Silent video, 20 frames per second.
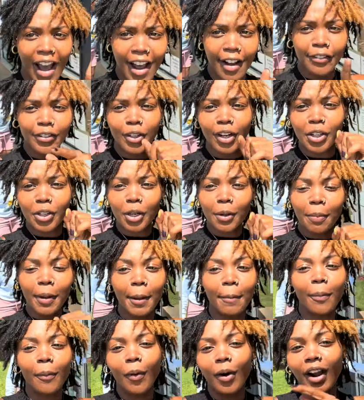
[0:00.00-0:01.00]
after I do the
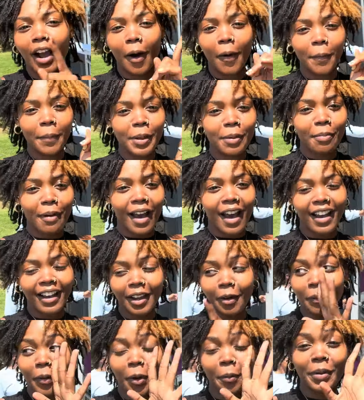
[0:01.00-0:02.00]
paperwork, I will be back
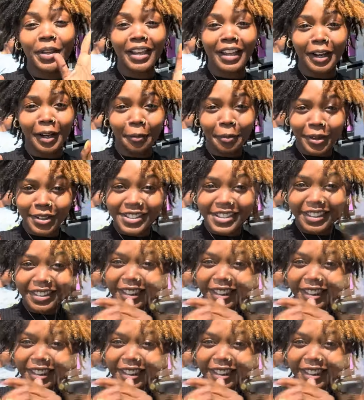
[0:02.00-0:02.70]
and we'll be getting the piercing